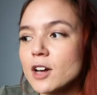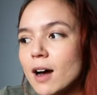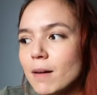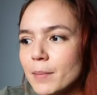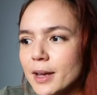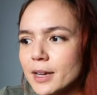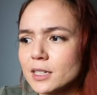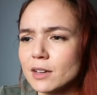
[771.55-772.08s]

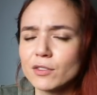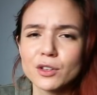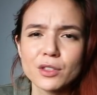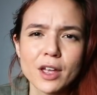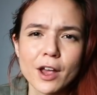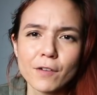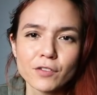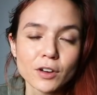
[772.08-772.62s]
topics,
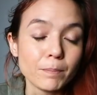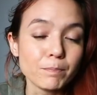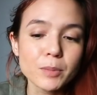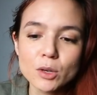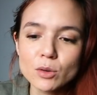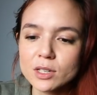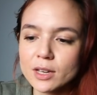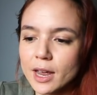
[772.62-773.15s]
everything from
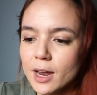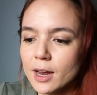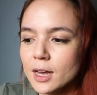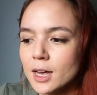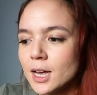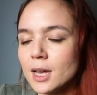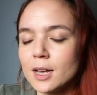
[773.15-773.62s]
music,